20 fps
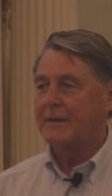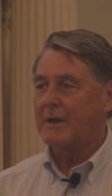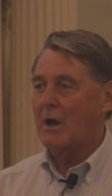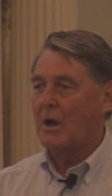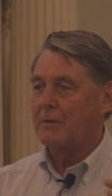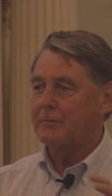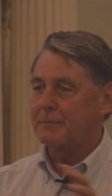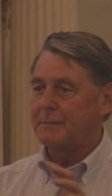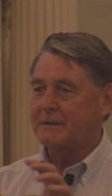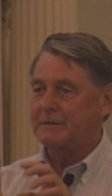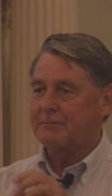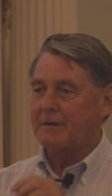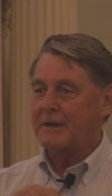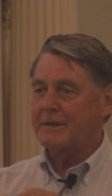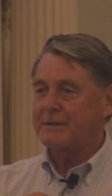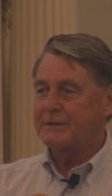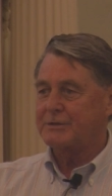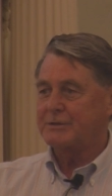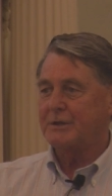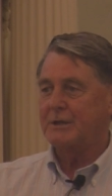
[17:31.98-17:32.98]
Uh,
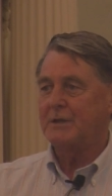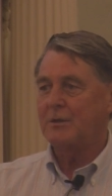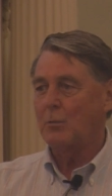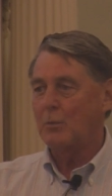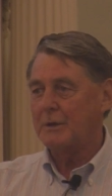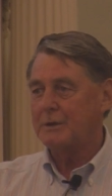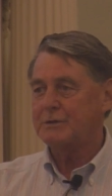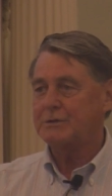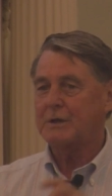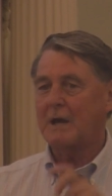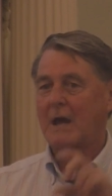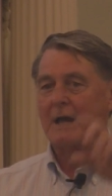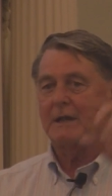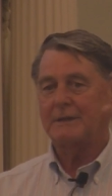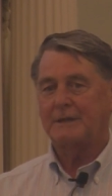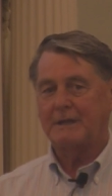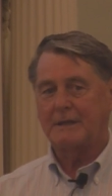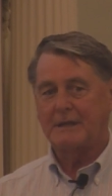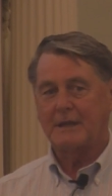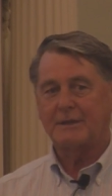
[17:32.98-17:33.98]
rather than cheating one
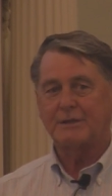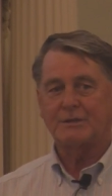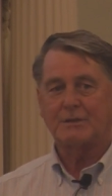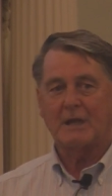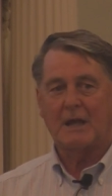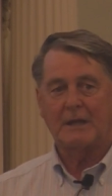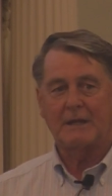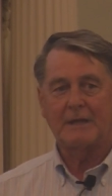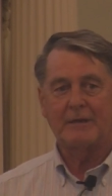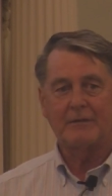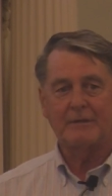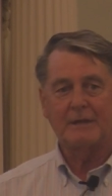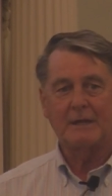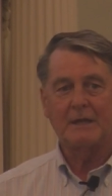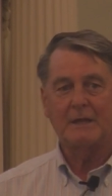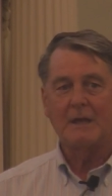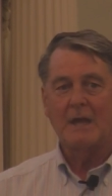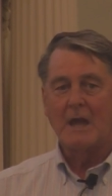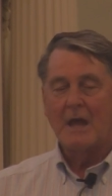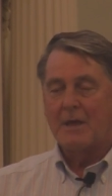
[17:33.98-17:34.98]
child and another child here and
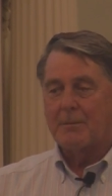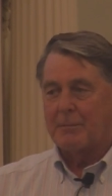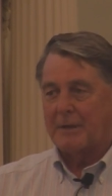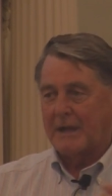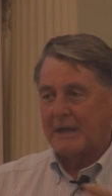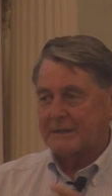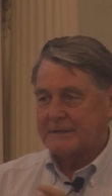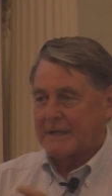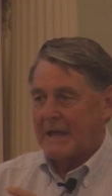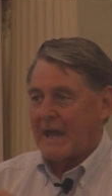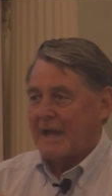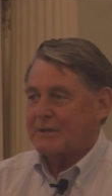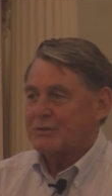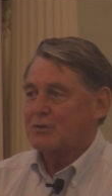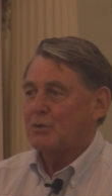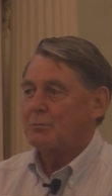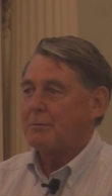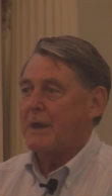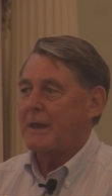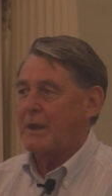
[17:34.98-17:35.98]
there, because they had
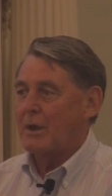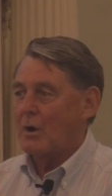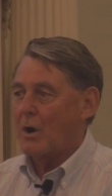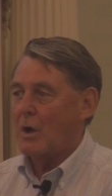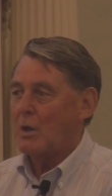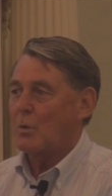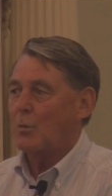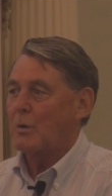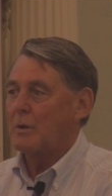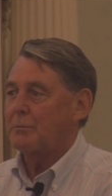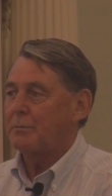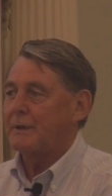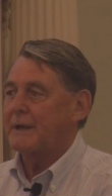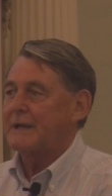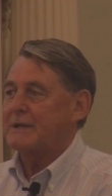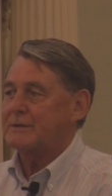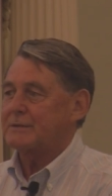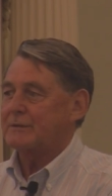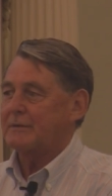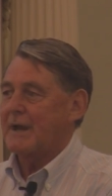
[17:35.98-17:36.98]
so many all in one
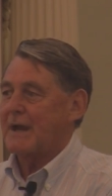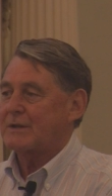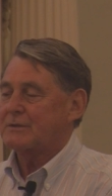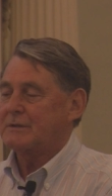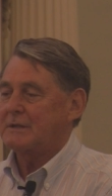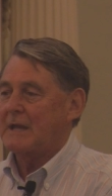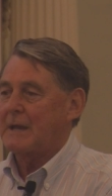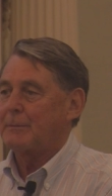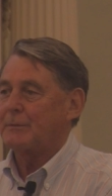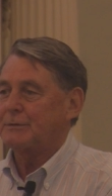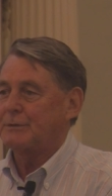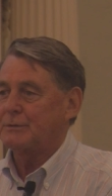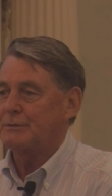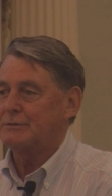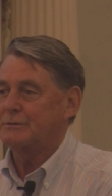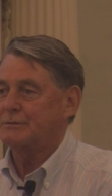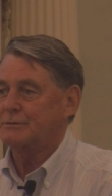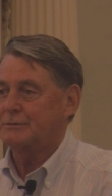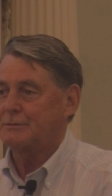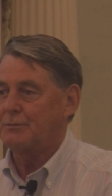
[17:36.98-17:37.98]
place, they're actually able to
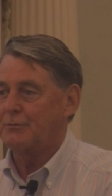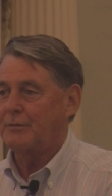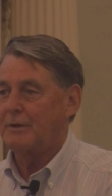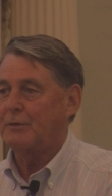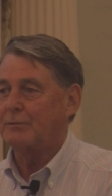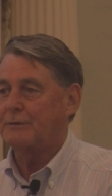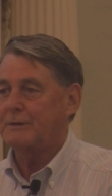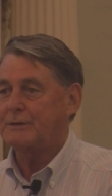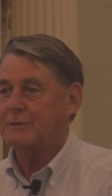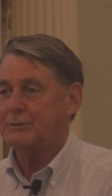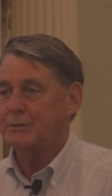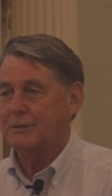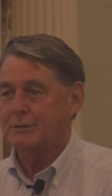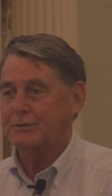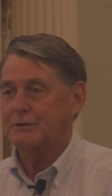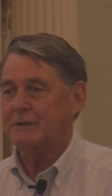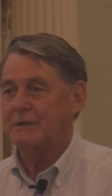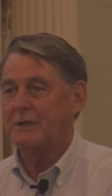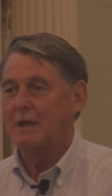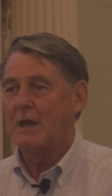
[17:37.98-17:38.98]
do some real
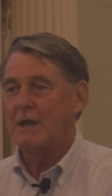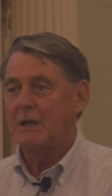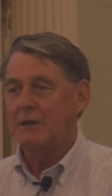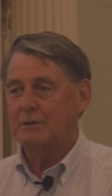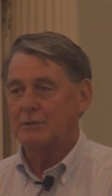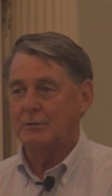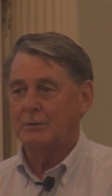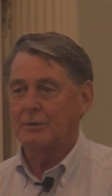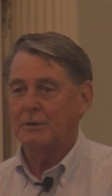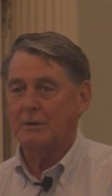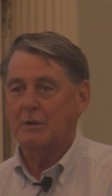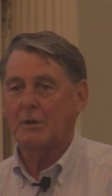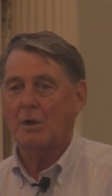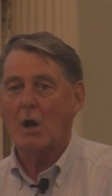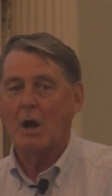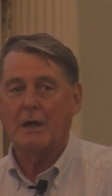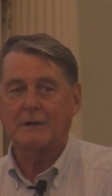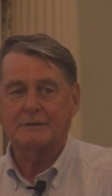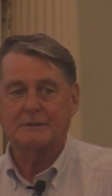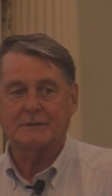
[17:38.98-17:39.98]
research into the
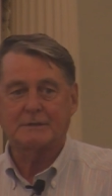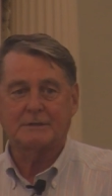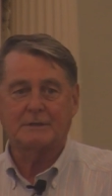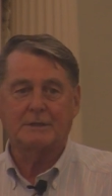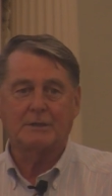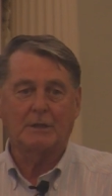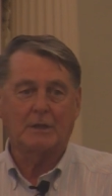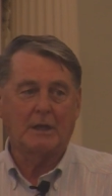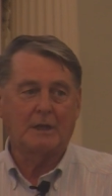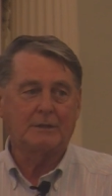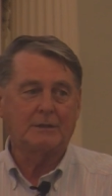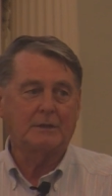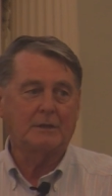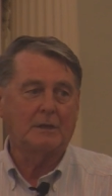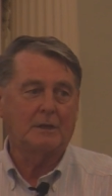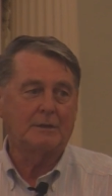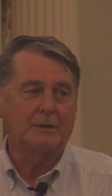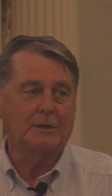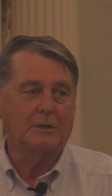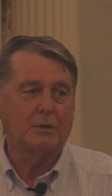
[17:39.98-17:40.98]
causes and the, and
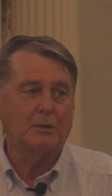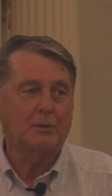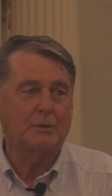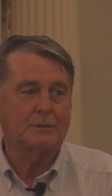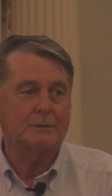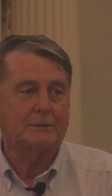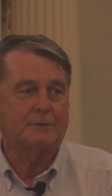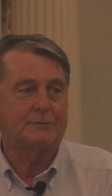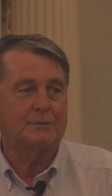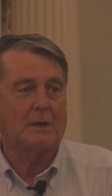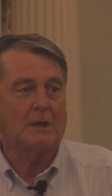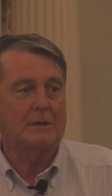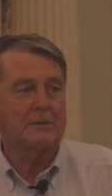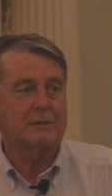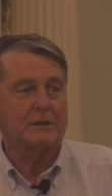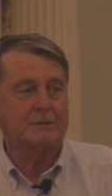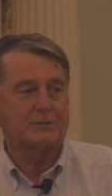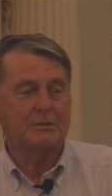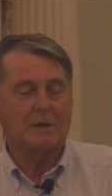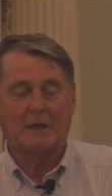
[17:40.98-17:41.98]
the, and the cures of ch
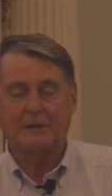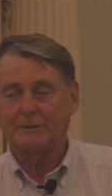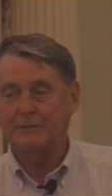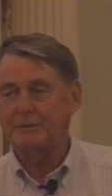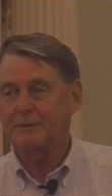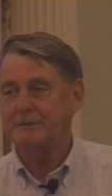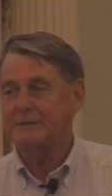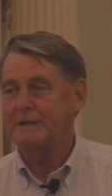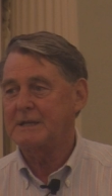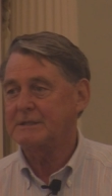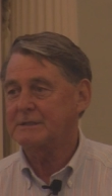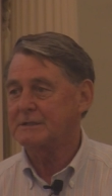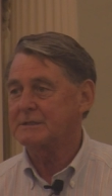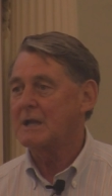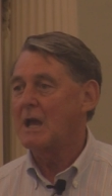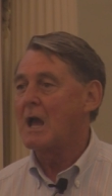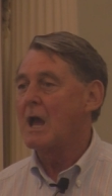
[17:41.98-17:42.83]
childhood diseases.